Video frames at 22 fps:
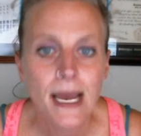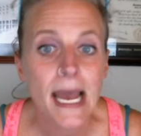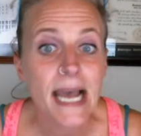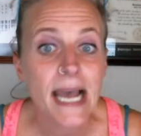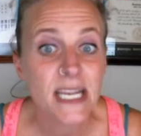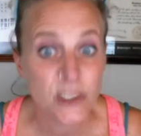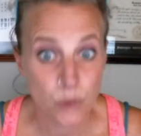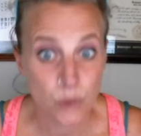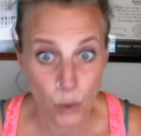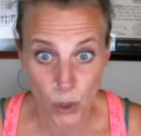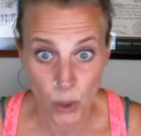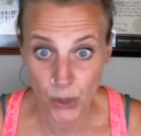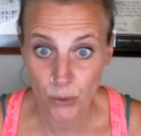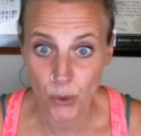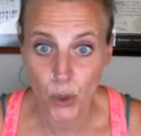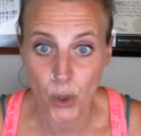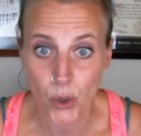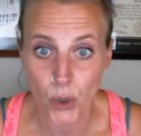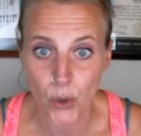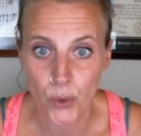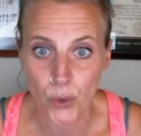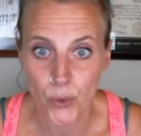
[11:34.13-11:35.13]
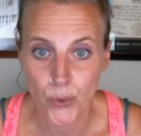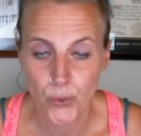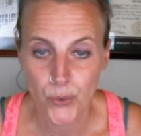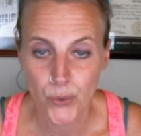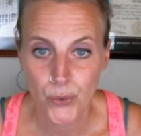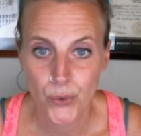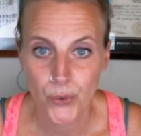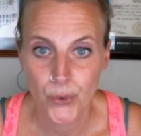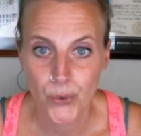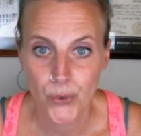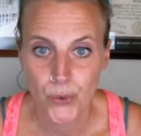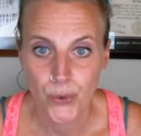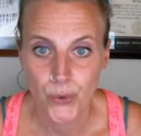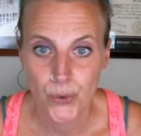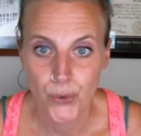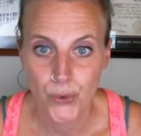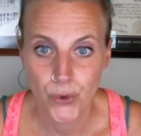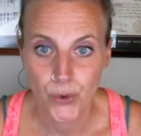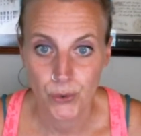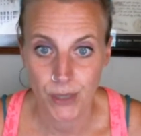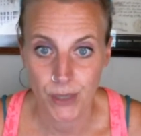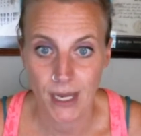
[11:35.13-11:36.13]
has one role.
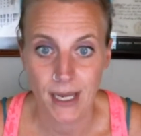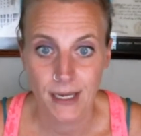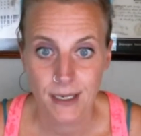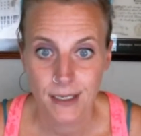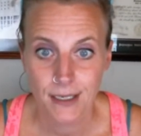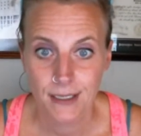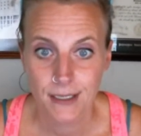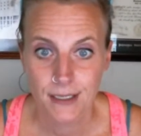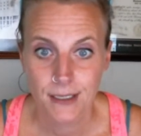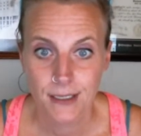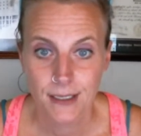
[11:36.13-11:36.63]
Okay.